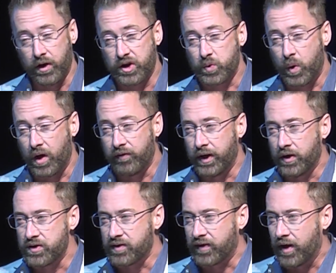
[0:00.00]
They go to
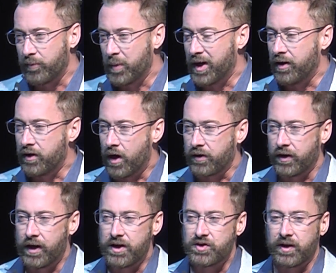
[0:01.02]
12 years of government
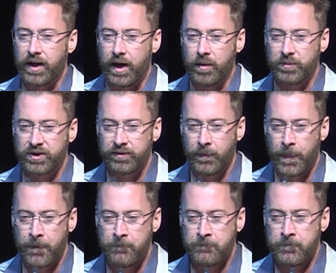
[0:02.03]
indoctrination camps.
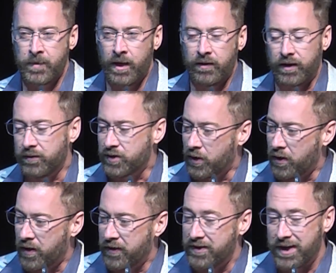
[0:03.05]
They
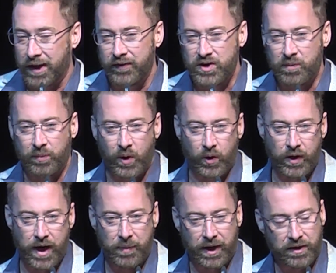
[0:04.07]
turn on the television
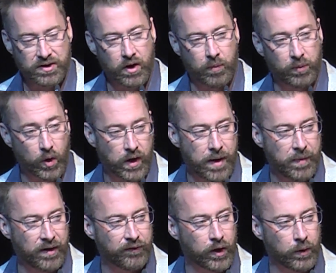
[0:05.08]
programming, and it's called
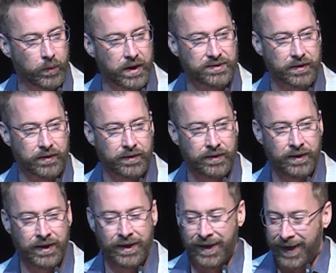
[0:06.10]
Programming for a Reason.
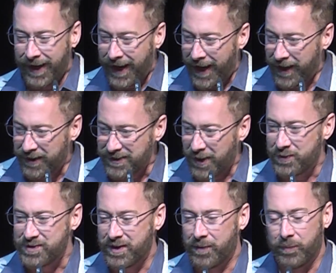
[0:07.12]
And it
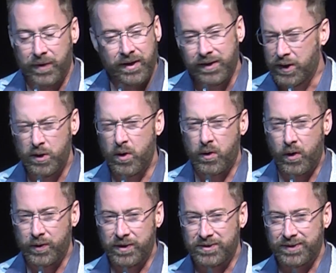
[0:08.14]
tells them, you
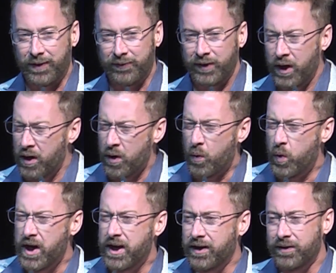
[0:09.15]
don't own yourself.
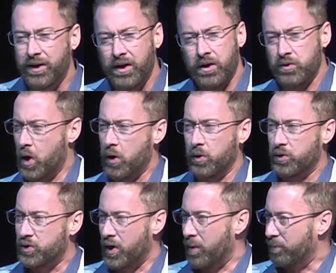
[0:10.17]
We,
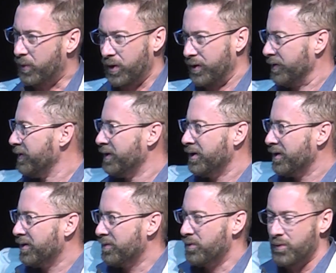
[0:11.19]
Donald Trump, or
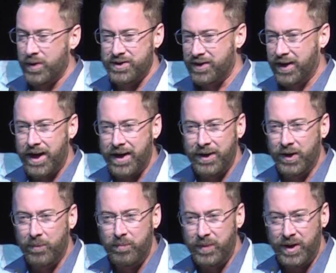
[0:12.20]
what's the
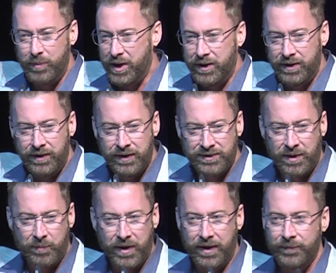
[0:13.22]
guy here, BB
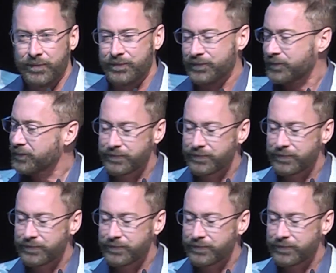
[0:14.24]
something?